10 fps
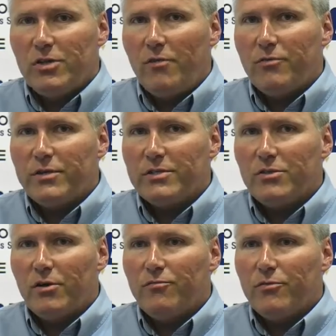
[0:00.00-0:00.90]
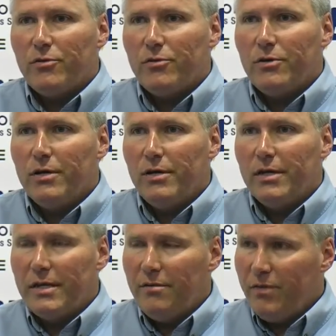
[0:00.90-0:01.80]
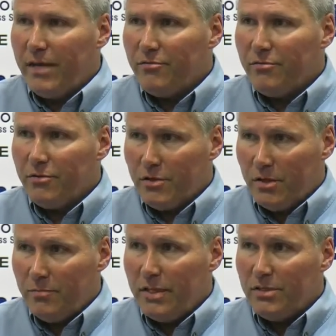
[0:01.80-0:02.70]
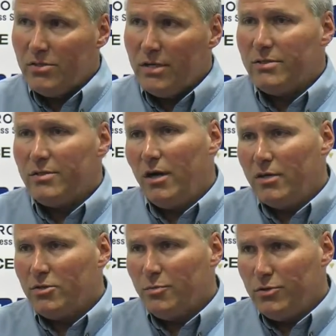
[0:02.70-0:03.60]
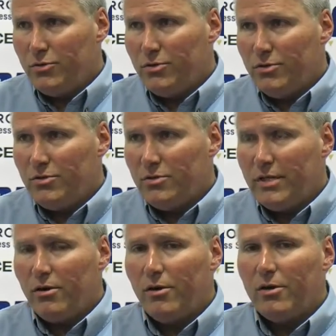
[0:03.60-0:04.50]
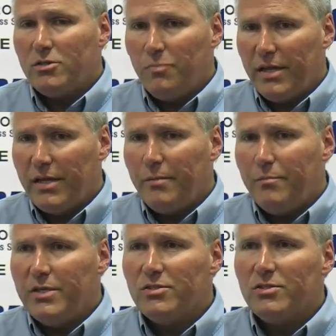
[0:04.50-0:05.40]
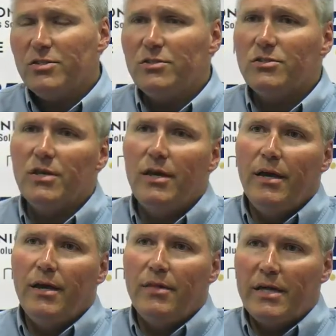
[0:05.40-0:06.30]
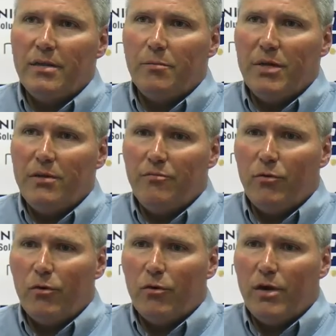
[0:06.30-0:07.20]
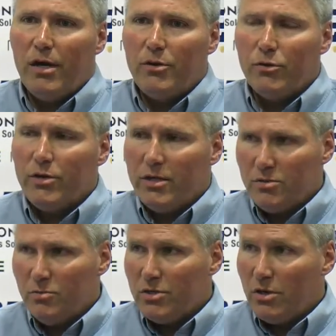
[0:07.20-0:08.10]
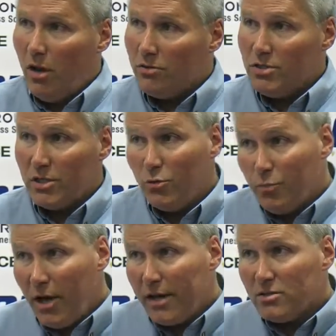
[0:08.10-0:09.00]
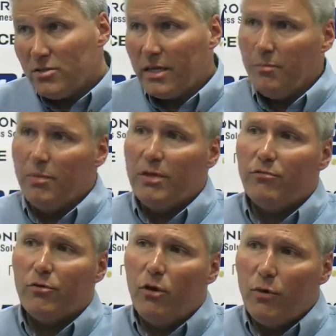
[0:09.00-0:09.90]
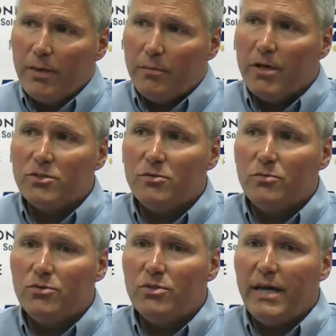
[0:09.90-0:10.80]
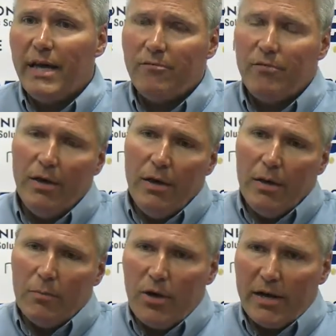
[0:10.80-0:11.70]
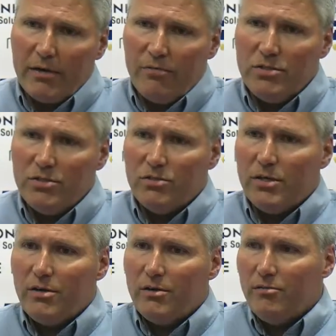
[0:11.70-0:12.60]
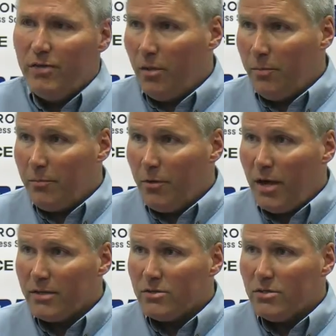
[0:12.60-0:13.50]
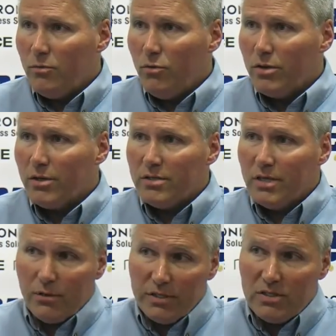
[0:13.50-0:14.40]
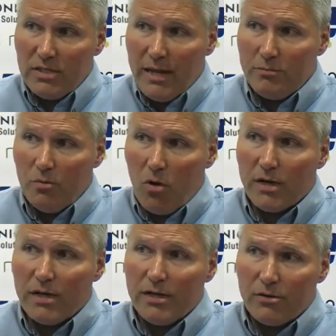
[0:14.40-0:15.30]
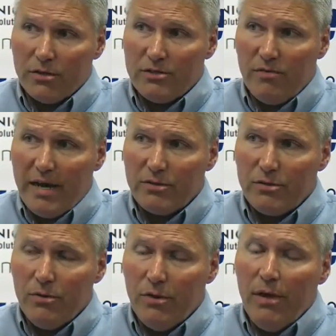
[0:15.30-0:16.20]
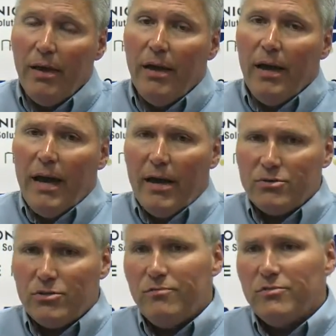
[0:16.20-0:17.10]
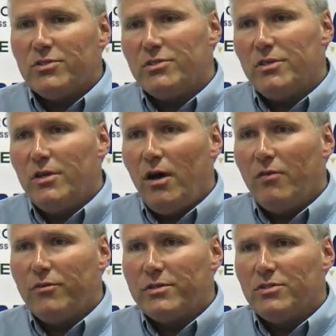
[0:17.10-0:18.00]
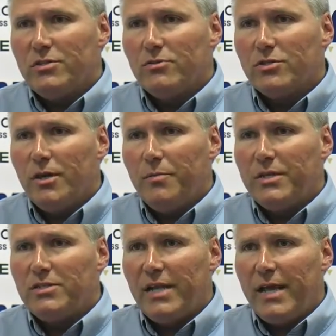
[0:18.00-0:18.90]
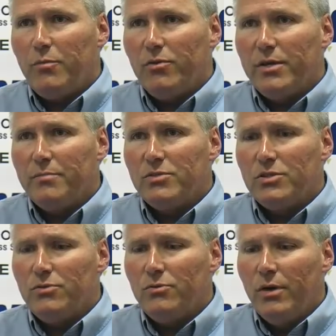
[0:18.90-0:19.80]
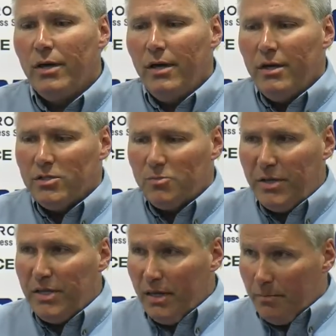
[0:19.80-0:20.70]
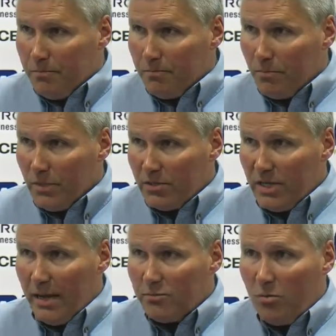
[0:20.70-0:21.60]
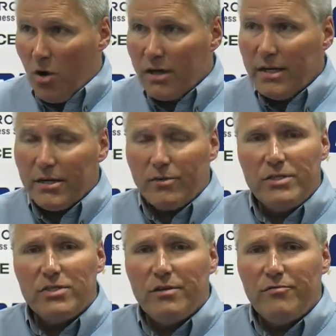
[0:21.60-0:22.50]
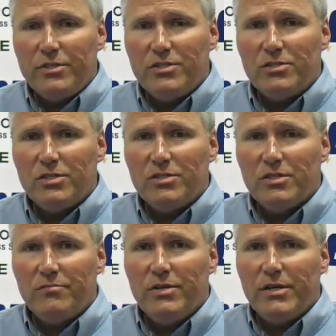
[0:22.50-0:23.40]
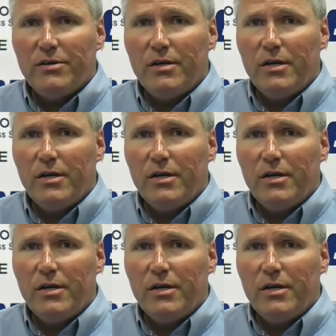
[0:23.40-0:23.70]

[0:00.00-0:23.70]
offerings are for innovative companies, entrepreneurs that are spinning up businesses. They can be for new customers that are launching new products. They can be for OEM customers that have product divisions that are developing products that want to decrease time to market, increase value. Our service offerings to those companies enable them to speed up their time to market, increase their efficiencies of their